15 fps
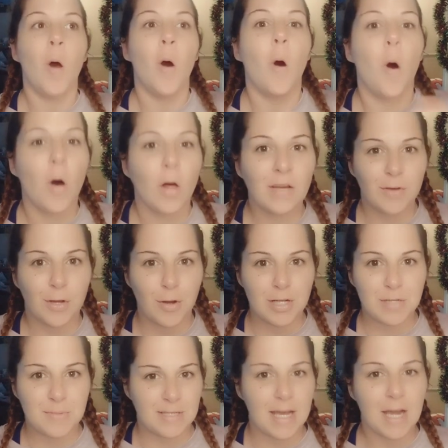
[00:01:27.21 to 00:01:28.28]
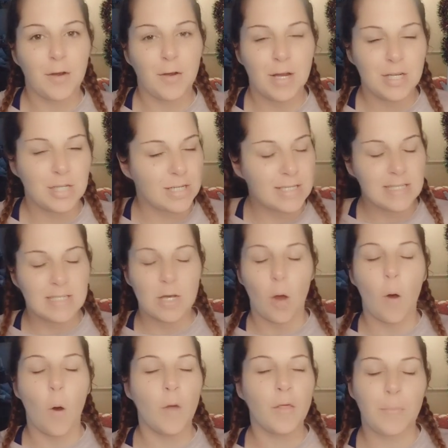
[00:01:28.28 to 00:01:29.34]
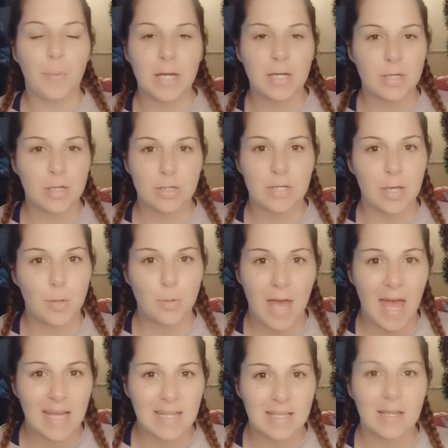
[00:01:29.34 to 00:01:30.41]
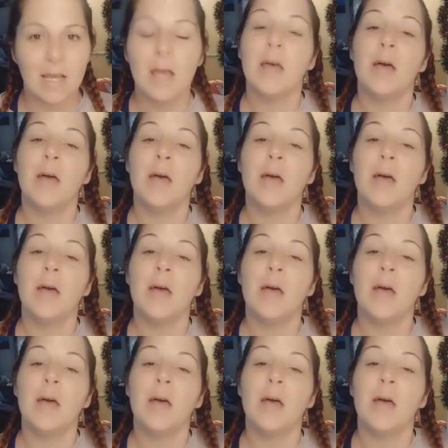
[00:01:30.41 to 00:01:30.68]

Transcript: all of your Christmas decorations, all the pictures that you can,